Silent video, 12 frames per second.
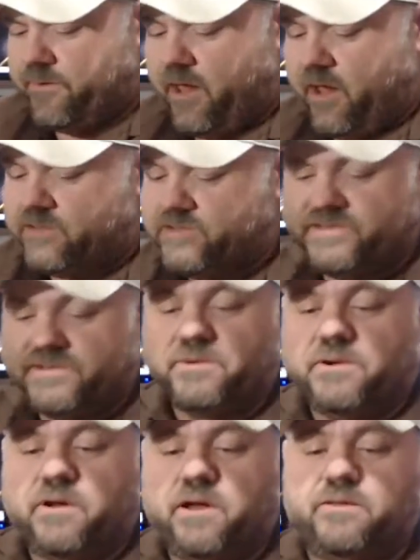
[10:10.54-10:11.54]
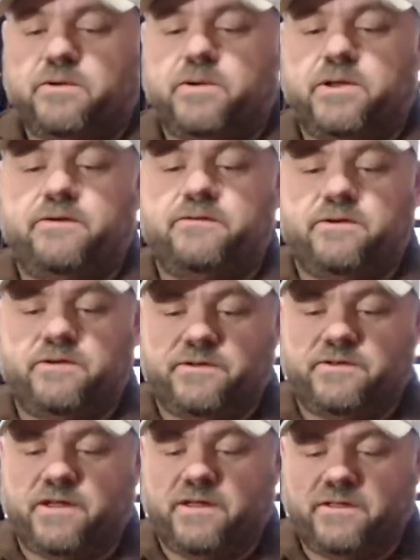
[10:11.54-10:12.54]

So yeah, I'll throw whatever.